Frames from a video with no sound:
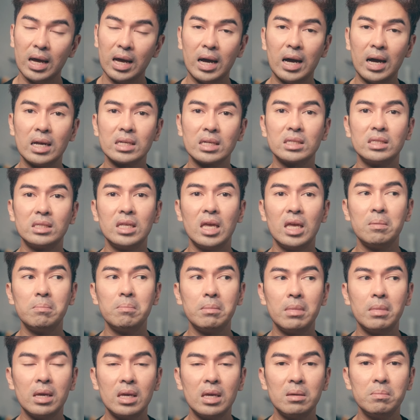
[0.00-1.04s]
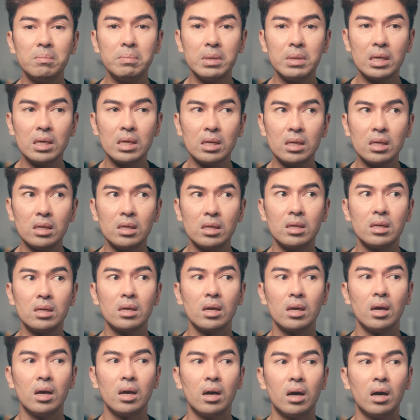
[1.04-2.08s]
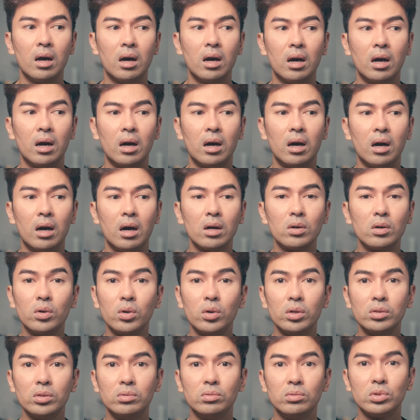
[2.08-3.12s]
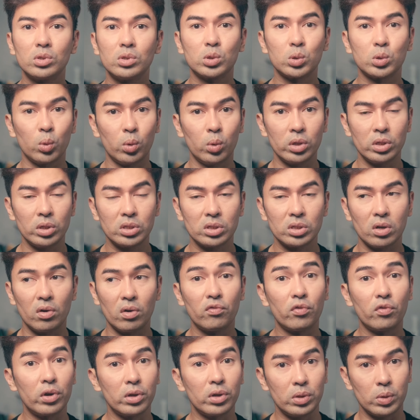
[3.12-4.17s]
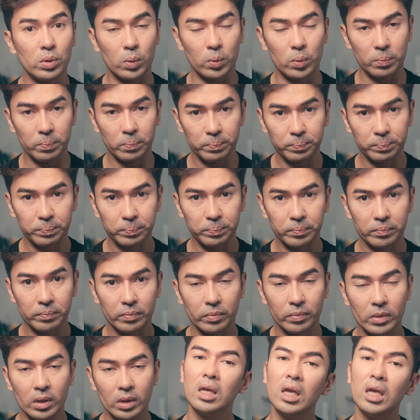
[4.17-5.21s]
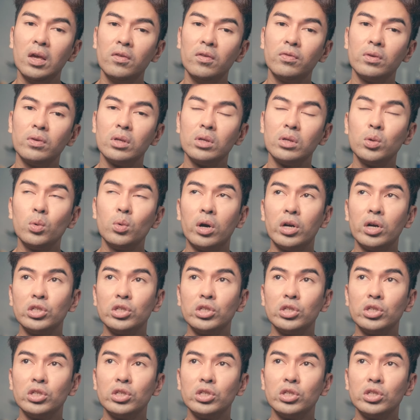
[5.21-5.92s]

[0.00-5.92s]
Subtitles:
as they may be a good choice for you. If you are